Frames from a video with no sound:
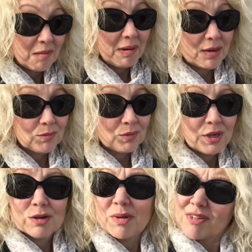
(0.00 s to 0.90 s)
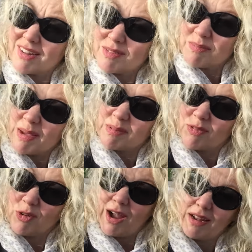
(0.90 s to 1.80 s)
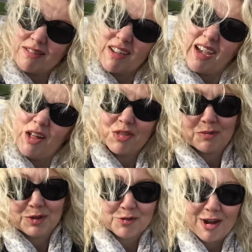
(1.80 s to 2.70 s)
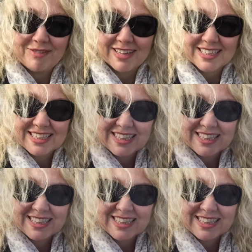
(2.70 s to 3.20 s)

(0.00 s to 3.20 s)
but you know, we've got some tips for how to stay healthy when you're traveling.